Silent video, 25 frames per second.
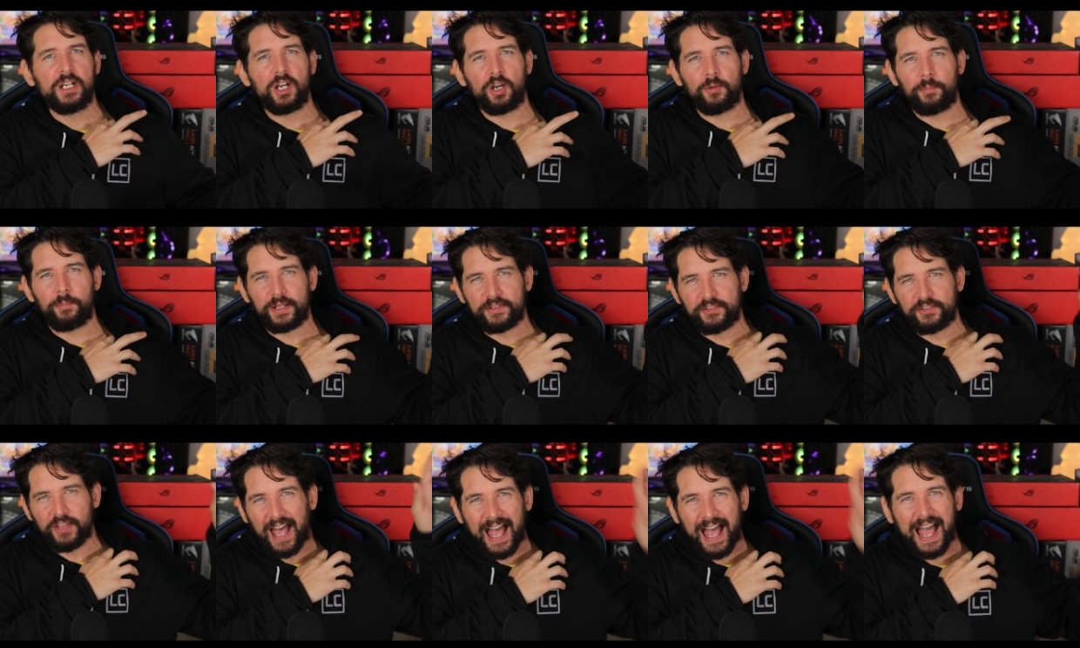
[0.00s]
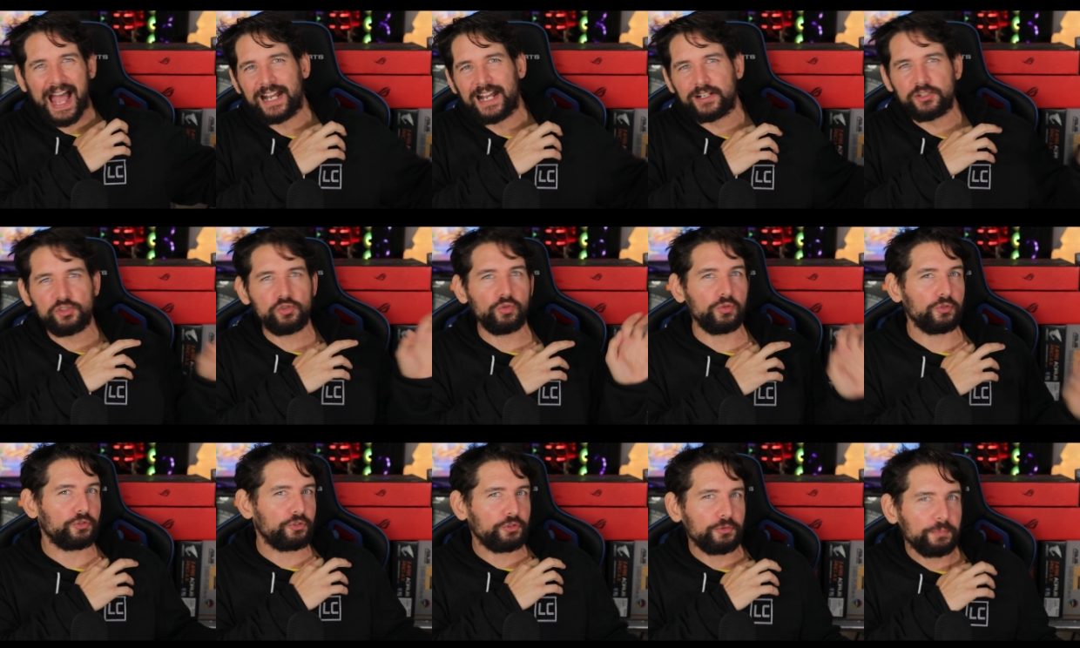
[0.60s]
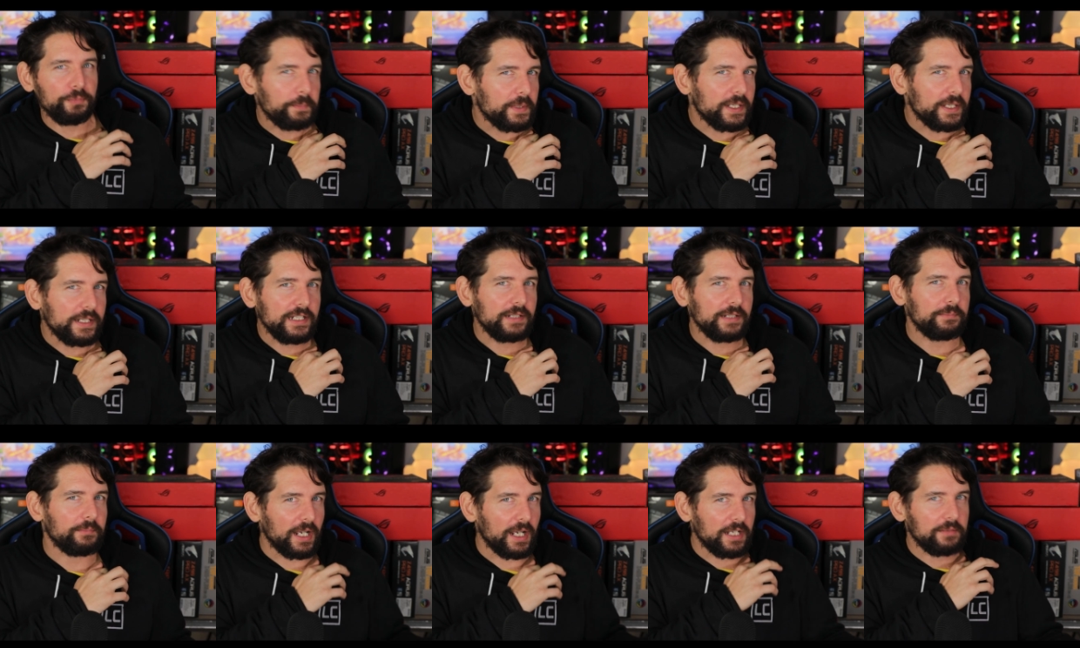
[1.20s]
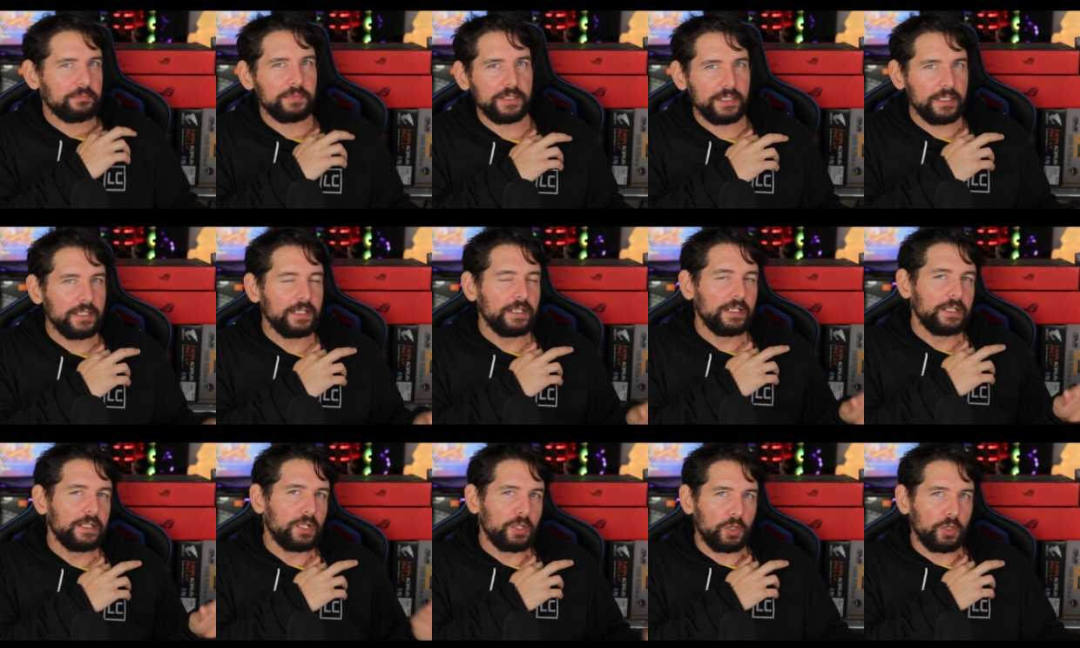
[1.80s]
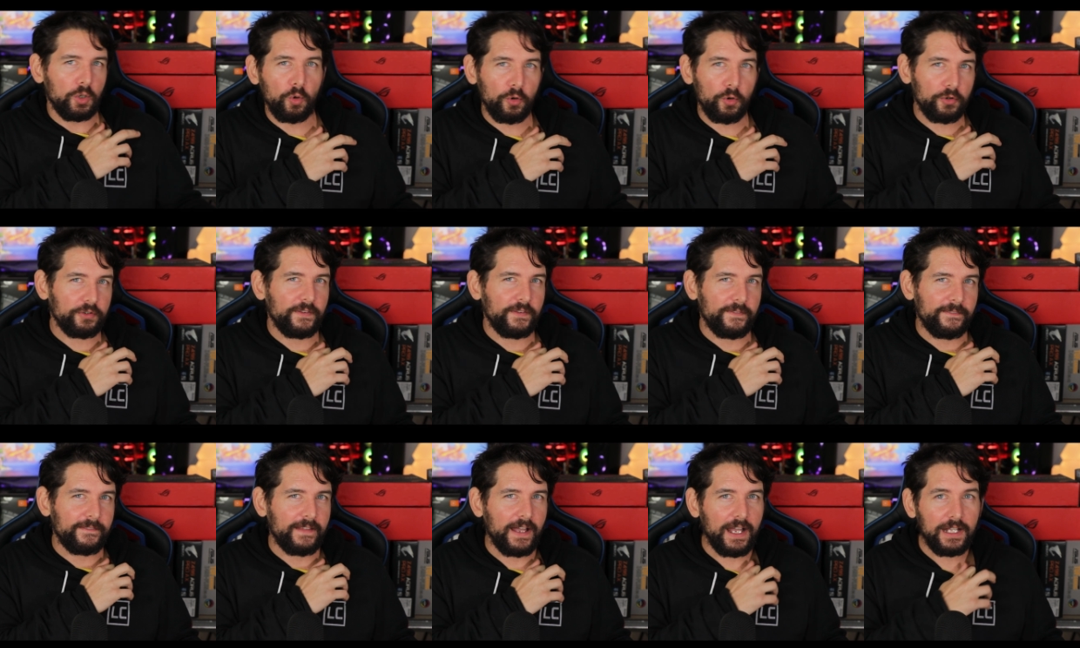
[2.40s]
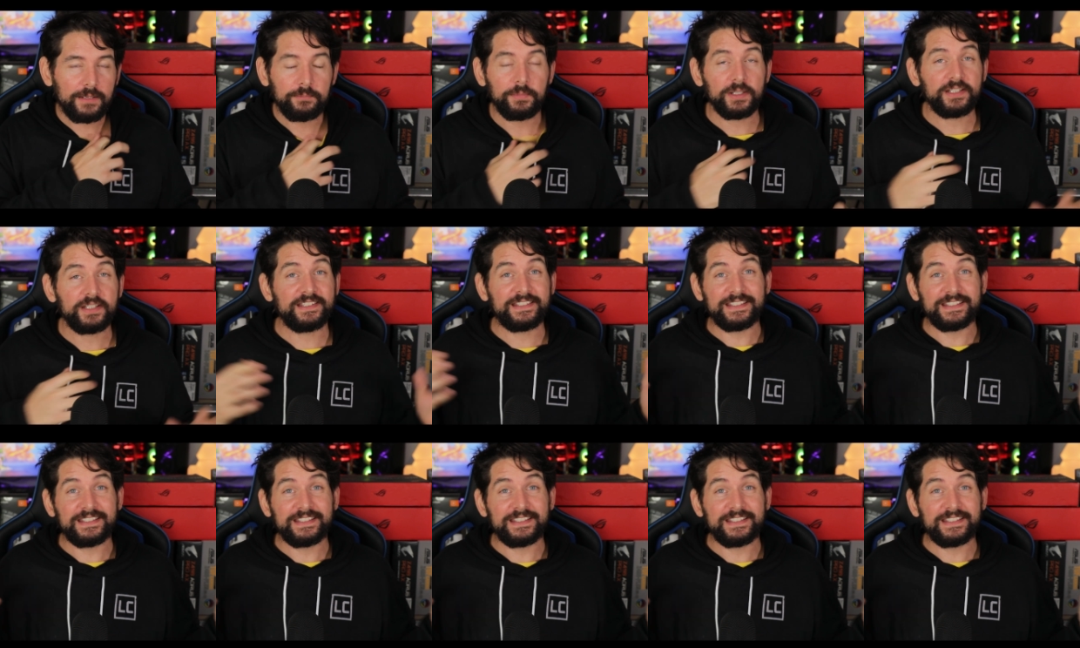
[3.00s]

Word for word: about the actual speed, it might be lower than that, but